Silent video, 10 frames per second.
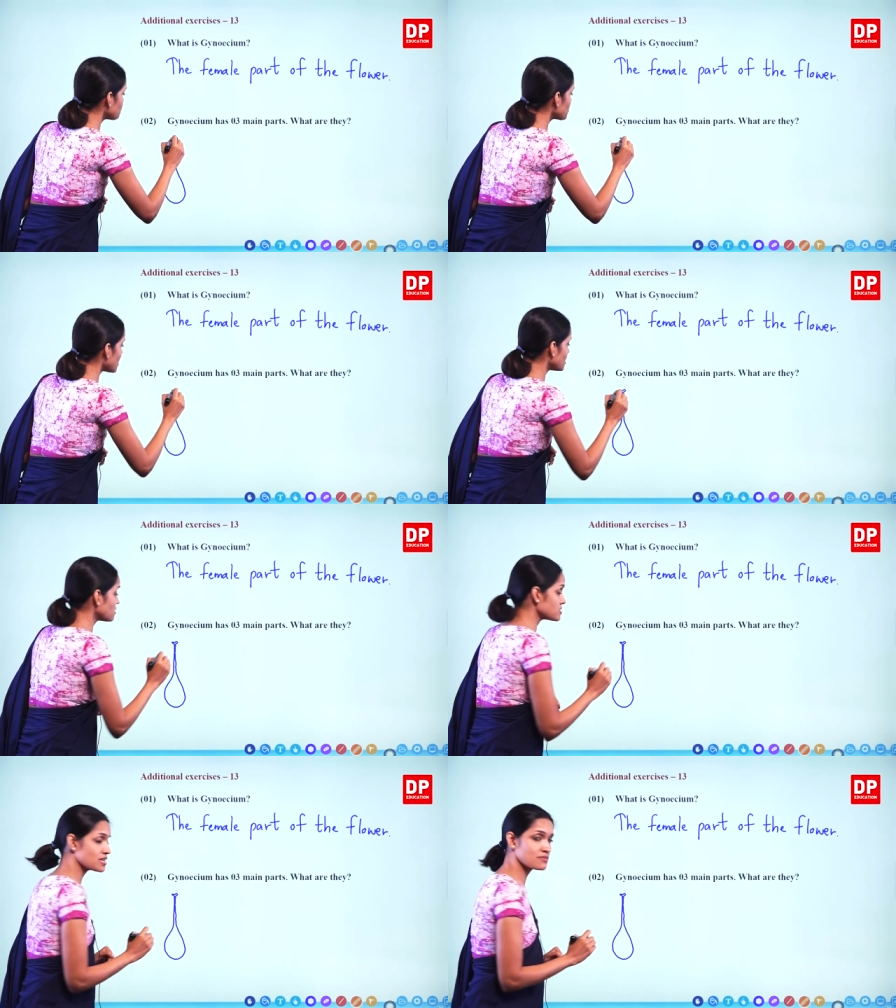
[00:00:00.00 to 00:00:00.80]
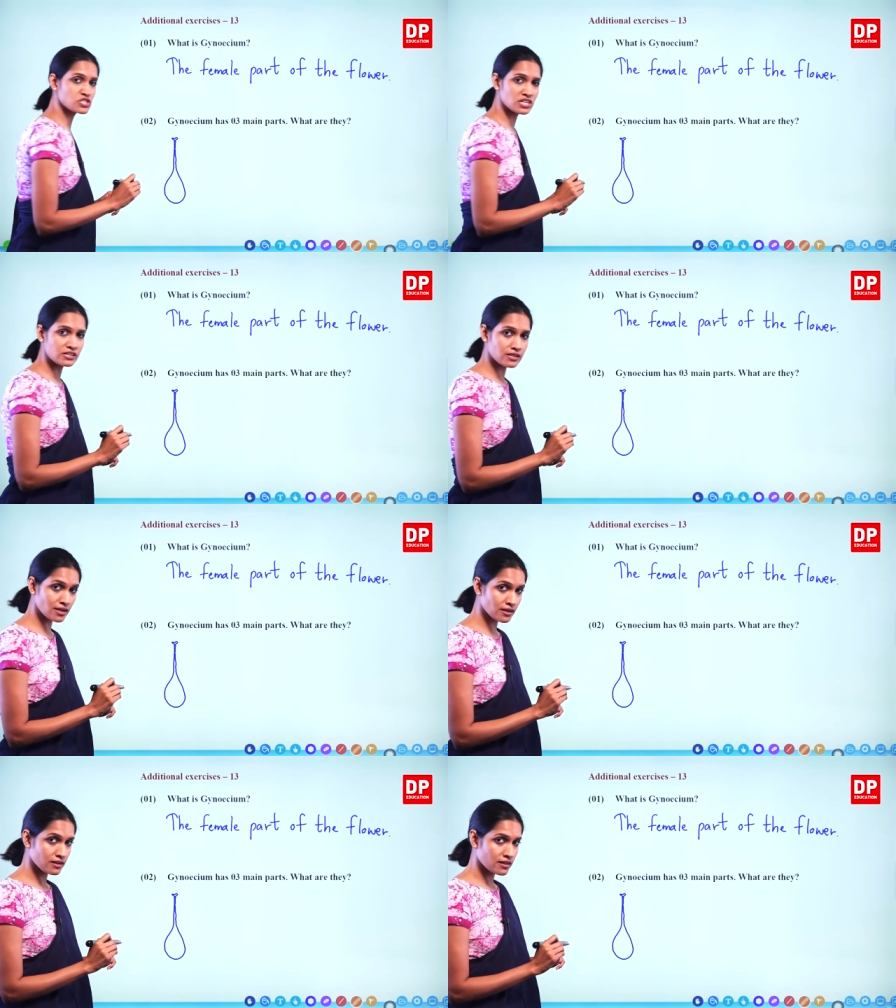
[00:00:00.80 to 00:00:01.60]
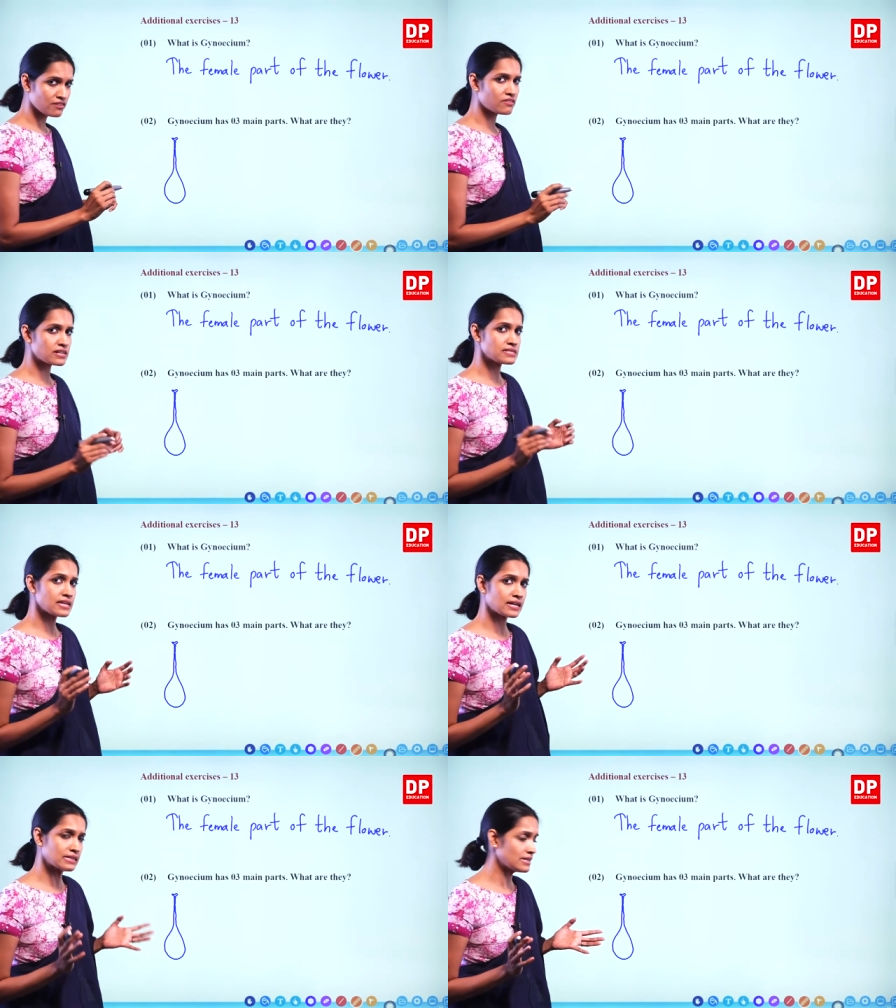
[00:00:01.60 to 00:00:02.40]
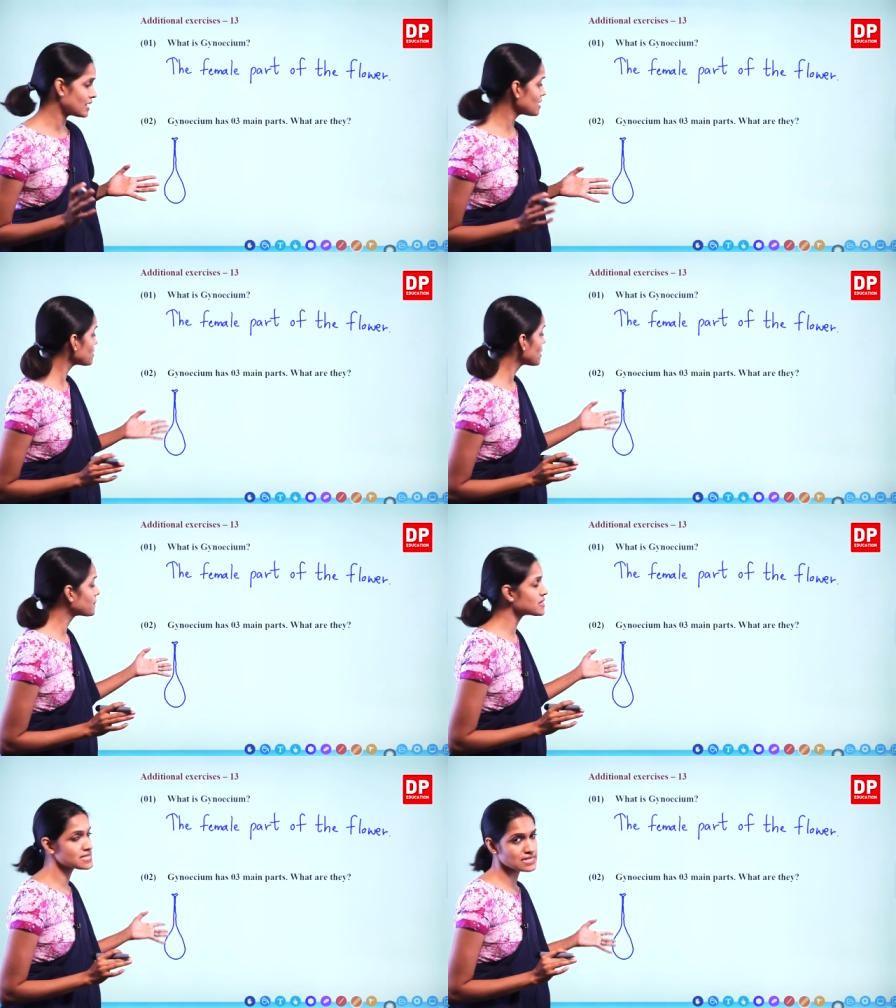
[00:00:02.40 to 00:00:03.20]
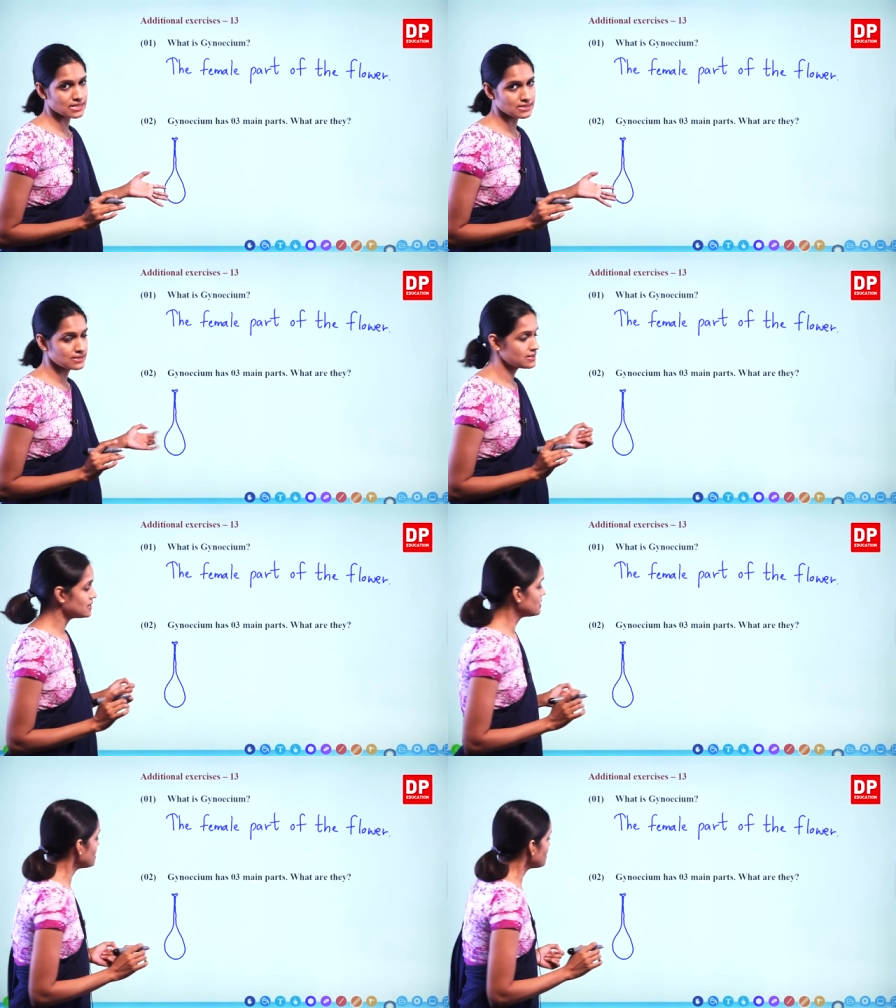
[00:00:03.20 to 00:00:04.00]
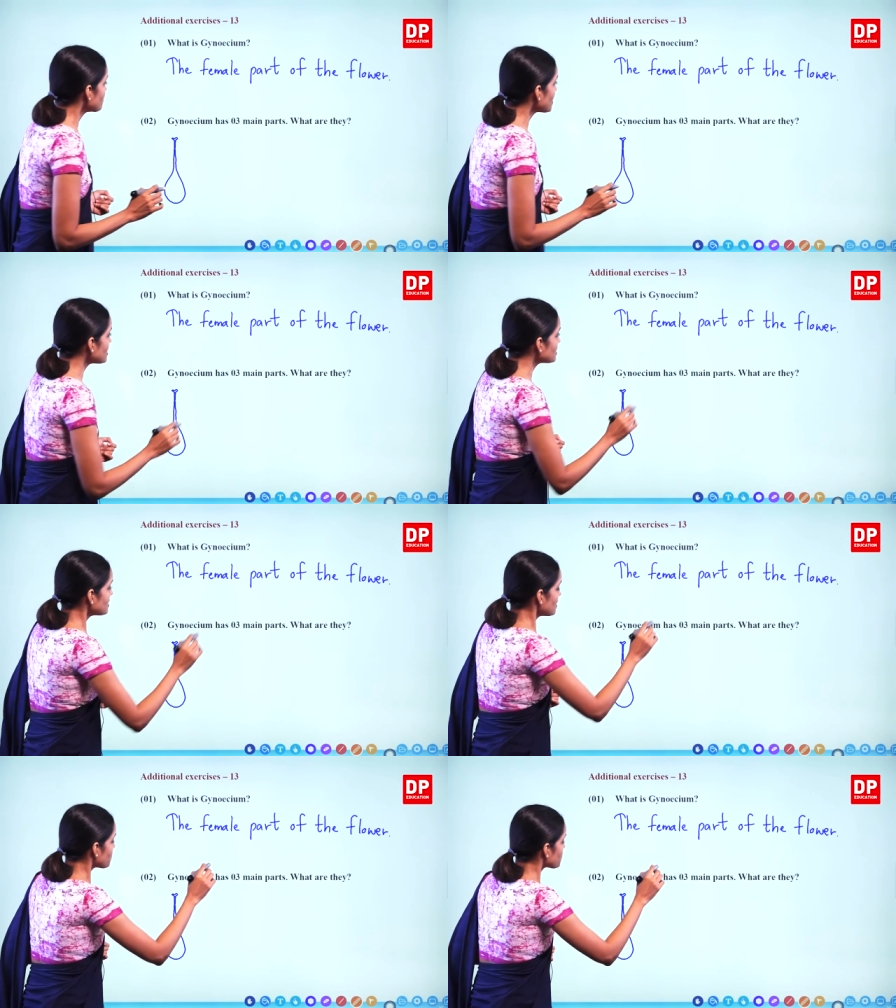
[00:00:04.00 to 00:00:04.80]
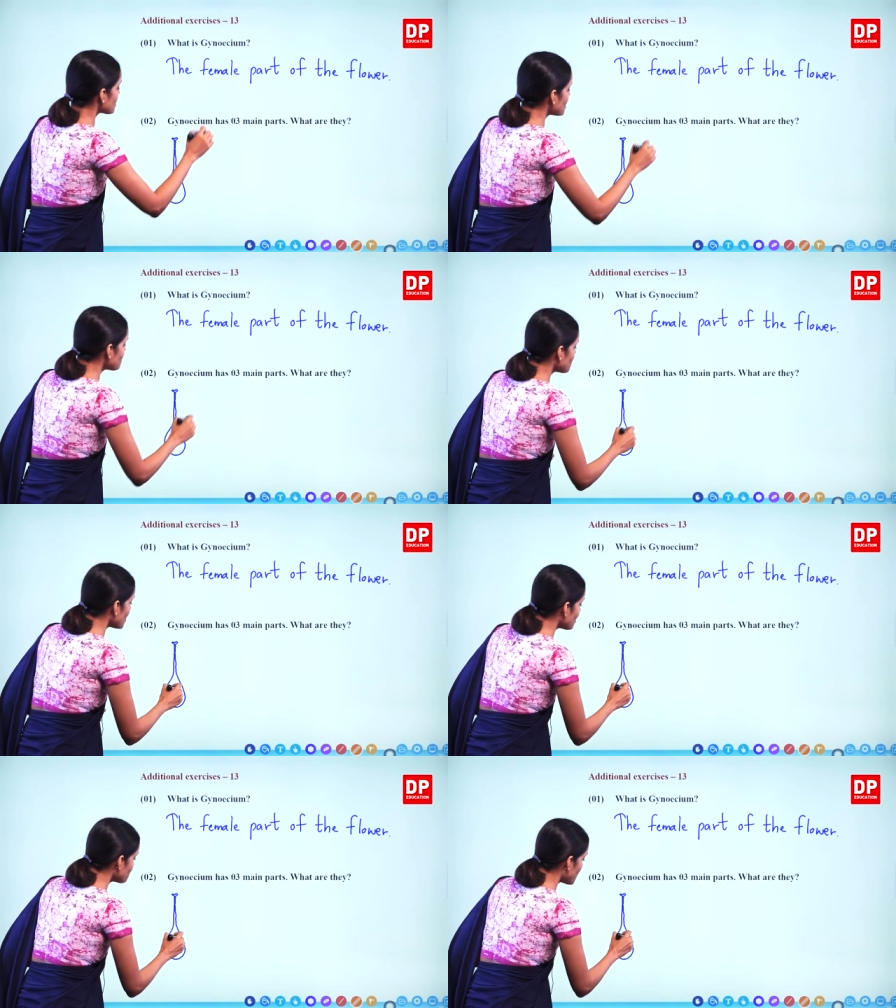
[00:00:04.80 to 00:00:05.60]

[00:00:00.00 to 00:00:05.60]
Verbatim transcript: for gynoecium, children. What is the other name? Pistil. Right? Three main